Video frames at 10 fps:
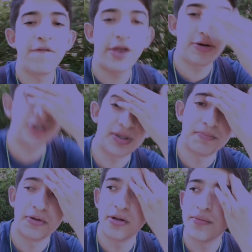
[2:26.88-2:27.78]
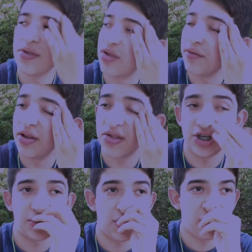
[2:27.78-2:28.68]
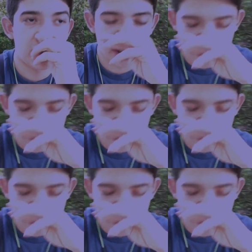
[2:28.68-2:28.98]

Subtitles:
very simple civilization as you can